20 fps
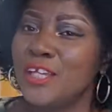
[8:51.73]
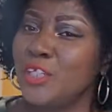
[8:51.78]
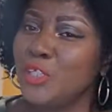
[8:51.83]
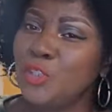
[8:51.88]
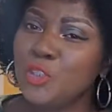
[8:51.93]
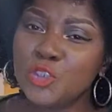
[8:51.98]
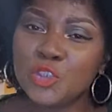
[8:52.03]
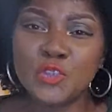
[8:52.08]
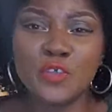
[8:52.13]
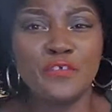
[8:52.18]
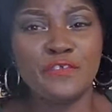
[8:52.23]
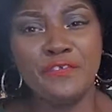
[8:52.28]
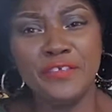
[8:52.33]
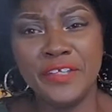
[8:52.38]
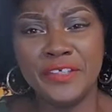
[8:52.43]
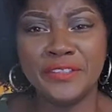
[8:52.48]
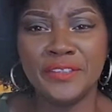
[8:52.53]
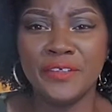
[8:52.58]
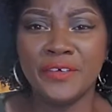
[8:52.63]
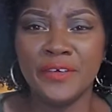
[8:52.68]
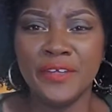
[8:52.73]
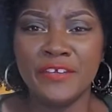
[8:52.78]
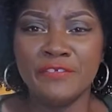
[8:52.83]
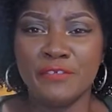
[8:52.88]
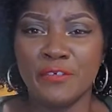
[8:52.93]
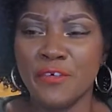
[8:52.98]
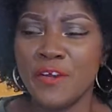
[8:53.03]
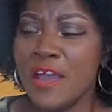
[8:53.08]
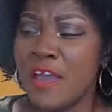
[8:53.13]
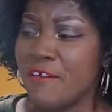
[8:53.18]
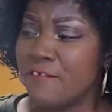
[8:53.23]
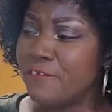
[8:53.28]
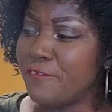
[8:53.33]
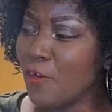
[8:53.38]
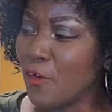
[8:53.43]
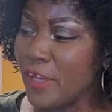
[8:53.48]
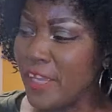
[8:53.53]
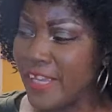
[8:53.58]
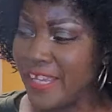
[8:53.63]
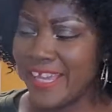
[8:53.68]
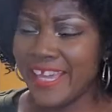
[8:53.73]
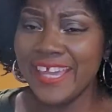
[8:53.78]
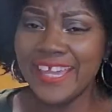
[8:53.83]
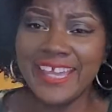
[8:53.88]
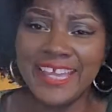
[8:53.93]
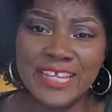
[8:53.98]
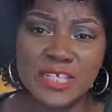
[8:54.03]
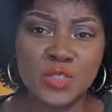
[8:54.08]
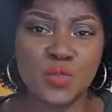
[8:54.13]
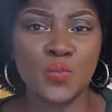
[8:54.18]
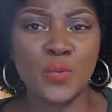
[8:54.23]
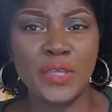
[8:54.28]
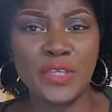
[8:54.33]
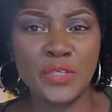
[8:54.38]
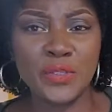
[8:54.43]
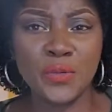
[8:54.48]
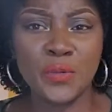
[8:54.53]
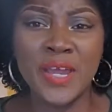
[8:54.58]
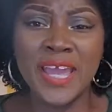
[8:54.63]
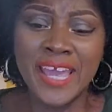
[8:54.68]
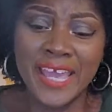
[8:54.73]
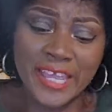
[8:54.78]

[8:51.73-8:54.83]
you should fear no evil, for he is with you.